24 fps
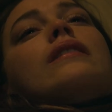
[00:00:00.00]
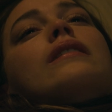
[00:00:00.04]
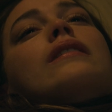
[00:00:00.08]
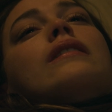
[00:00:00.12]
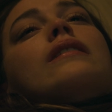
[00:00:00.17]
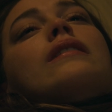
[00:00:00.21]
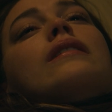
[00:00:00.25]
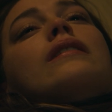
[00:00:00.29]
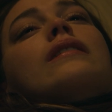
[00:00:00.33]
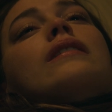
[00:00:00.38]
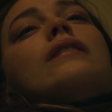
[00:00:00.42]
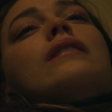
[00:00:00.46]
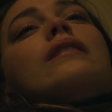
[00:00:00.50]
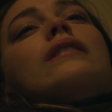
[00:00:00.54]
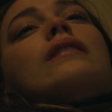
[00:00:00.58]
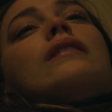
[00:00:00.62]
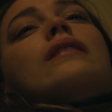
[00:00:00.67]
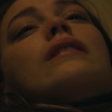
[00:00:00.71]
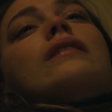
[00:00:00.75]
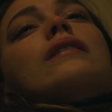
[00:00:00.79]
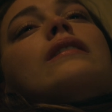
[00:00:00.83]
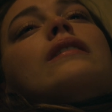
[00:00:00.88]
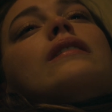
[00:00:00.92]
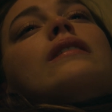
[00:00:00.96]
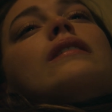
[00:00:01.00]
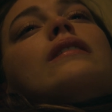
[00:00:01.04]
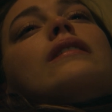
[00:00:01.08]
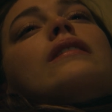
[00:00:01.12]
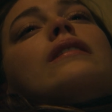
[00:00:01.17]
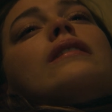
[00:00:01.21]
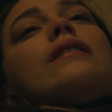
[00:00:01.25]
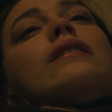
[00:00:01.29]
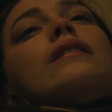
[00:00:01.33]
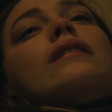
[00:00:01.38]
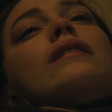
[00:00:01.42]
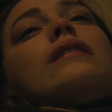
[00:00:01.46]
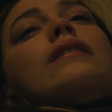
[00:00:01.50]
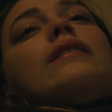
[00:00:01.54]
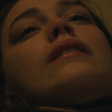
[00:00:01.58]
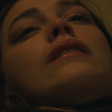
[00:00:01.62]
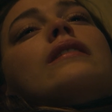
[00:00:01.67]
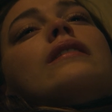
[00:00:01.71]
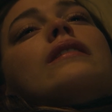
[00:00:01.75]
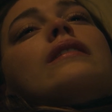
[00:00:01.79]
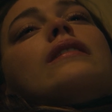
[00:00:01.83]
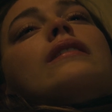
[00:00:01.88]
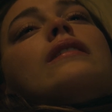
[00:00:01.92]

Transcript: [no speech]